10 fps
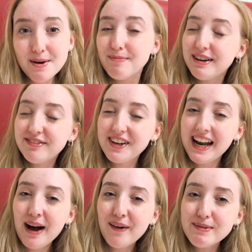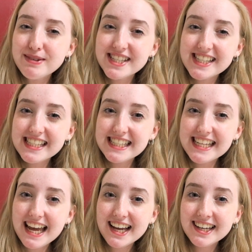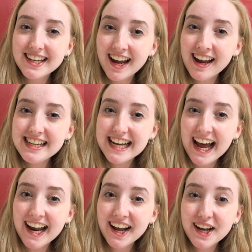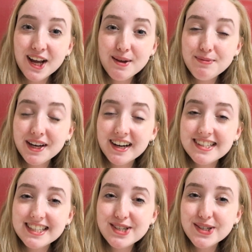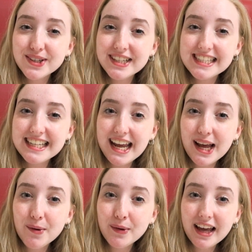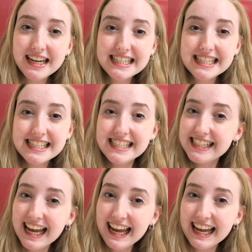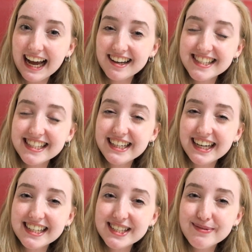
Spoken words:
But for now, I'm just gonna say goodnight and I hope you guys enjoyed seeing what I did today. I'll see you guys